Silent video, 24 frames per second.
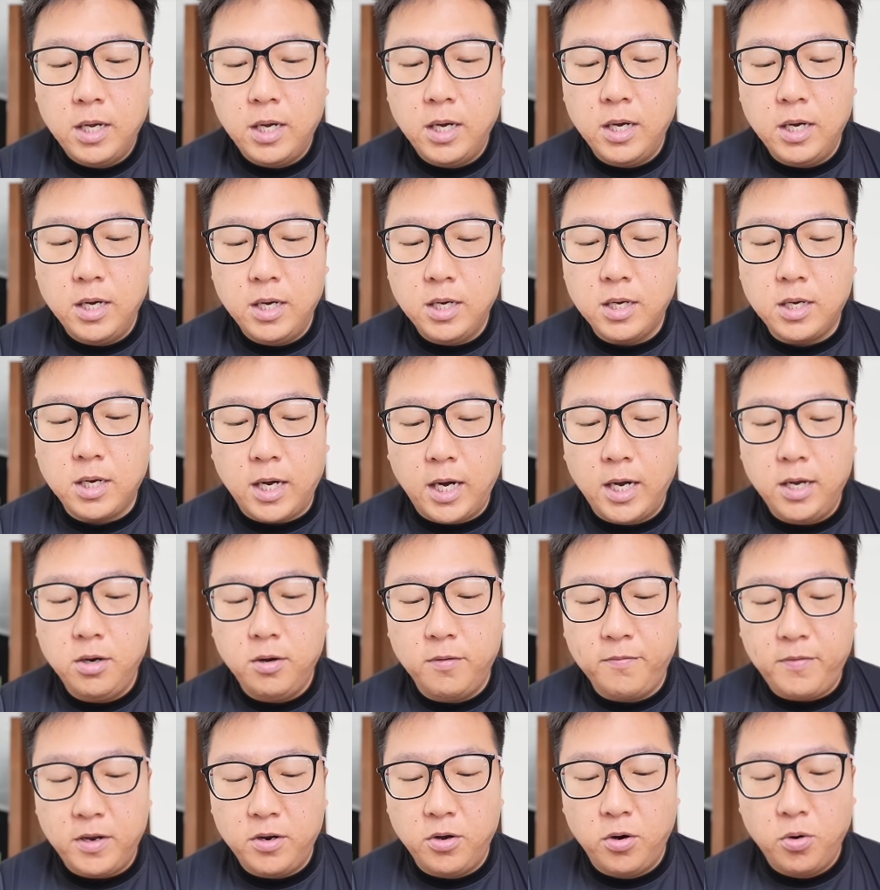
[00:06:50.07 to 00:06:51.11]
Kind
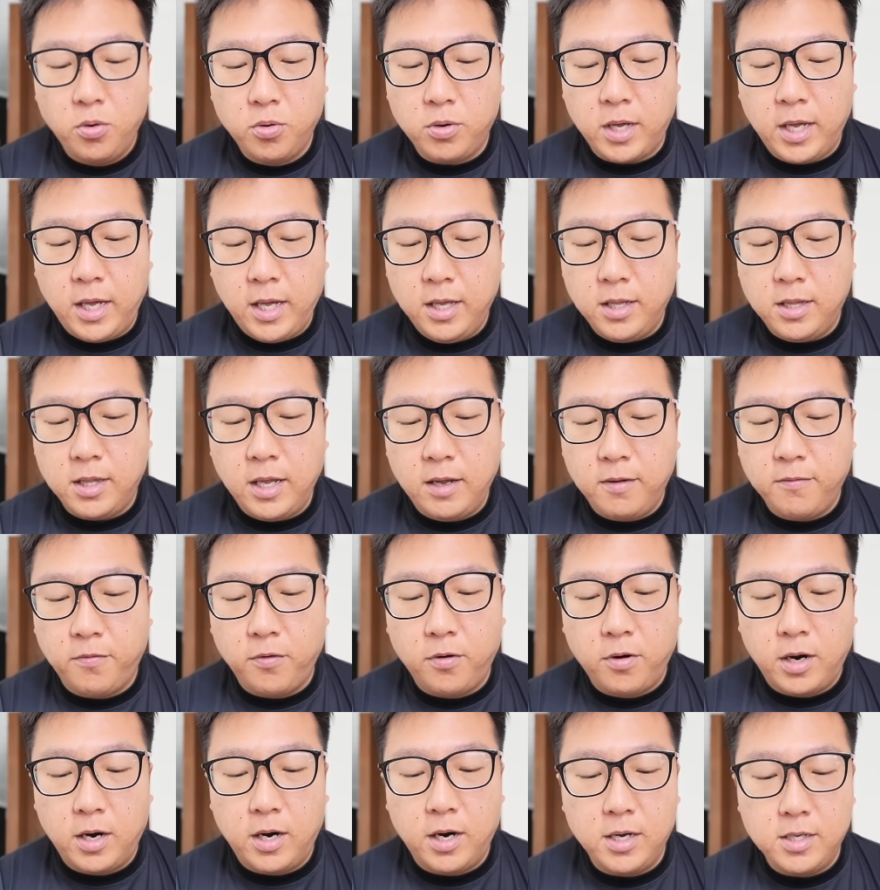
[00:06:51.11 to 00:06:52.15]
of an okay thing
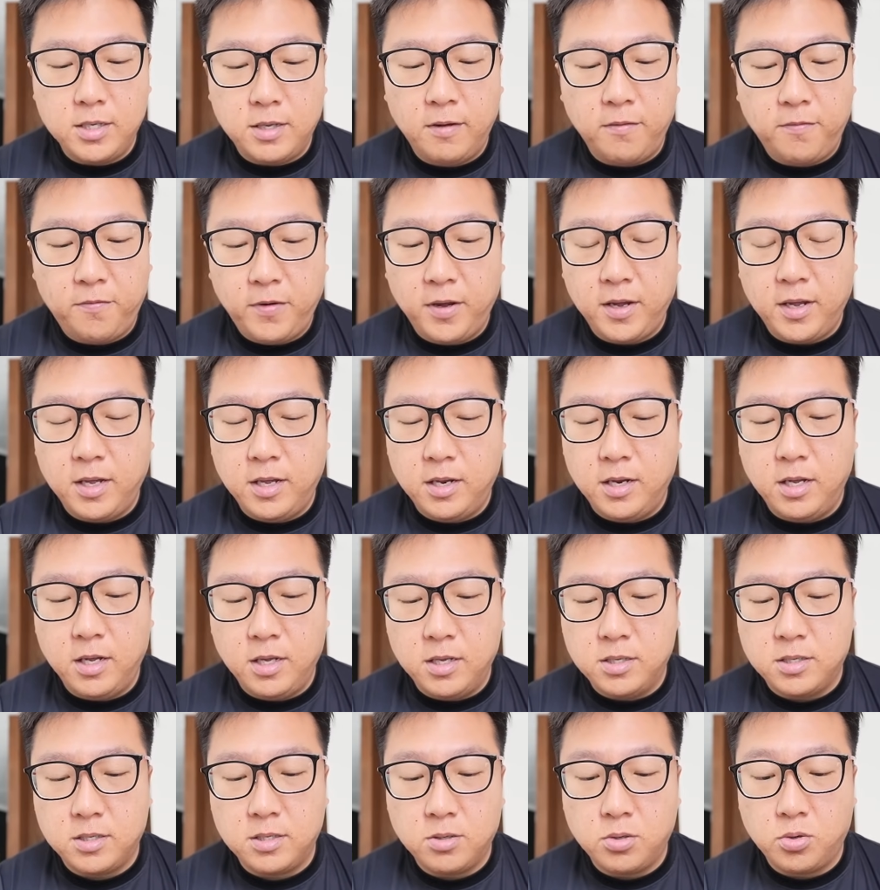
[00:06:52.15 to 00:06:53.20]
for us. In fact, it
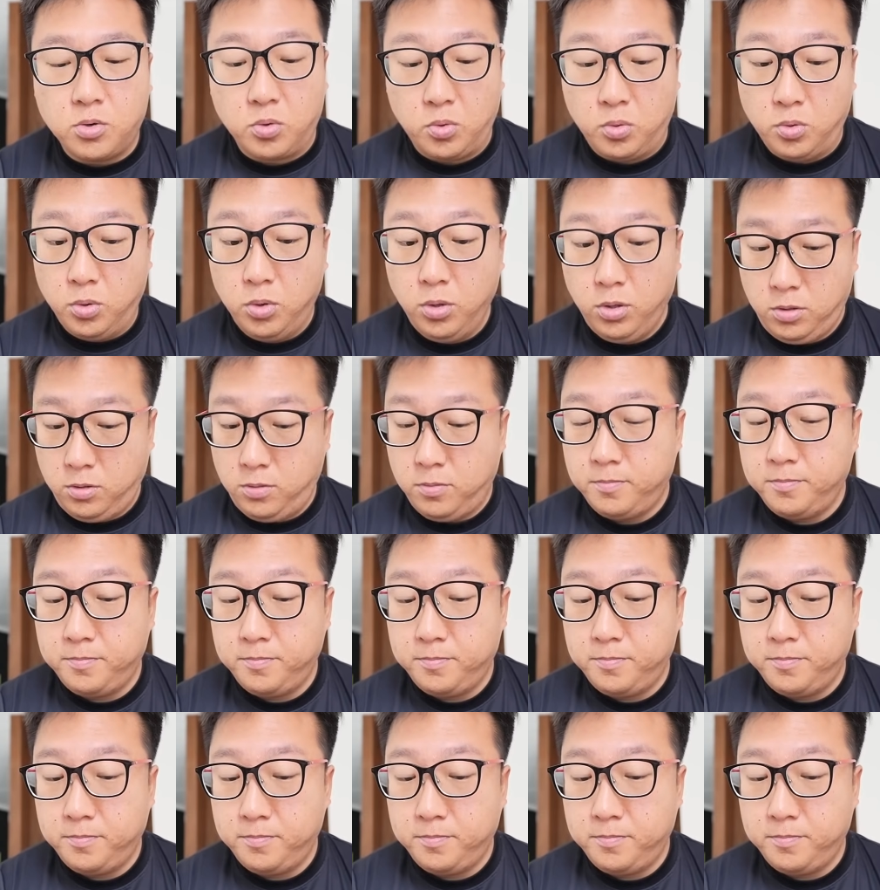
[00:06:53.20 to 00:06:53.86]
is good.